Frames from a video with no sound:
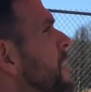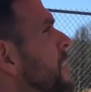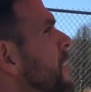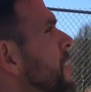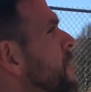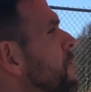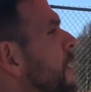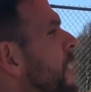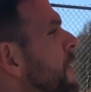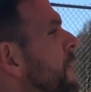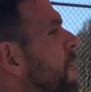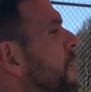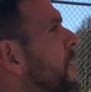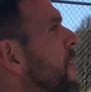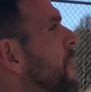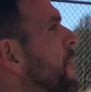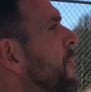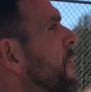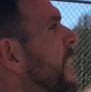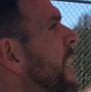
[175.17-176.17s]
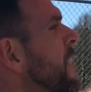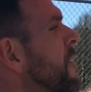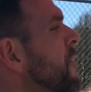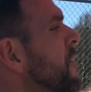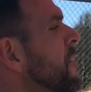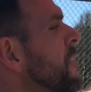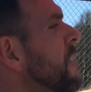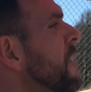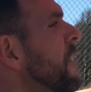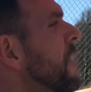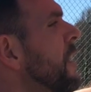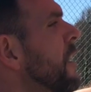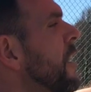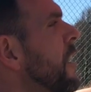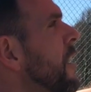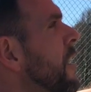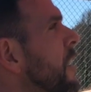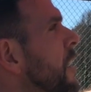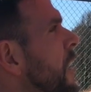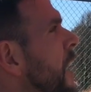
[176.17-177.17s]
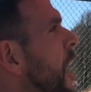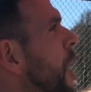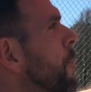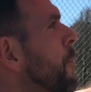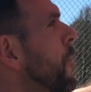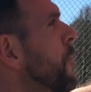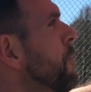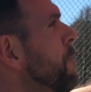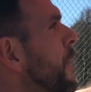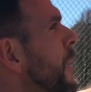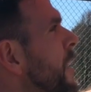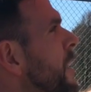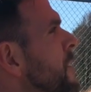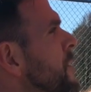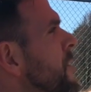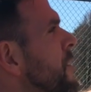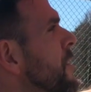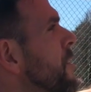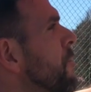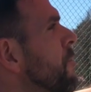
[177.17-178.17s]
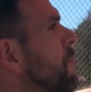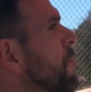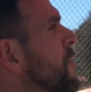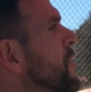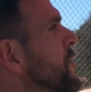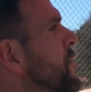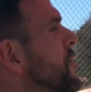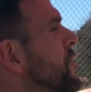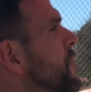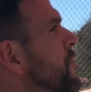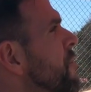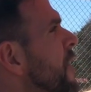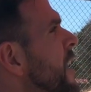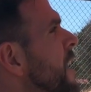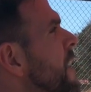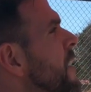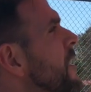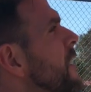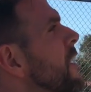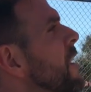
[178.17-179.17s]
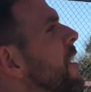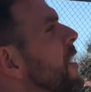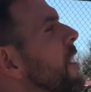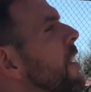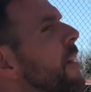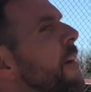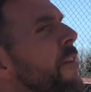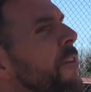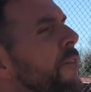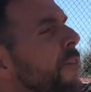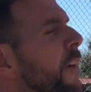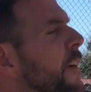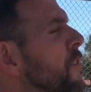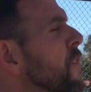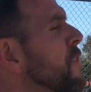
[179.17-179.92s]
is right in front of your face, elbow is bent, wrist is straight, fingers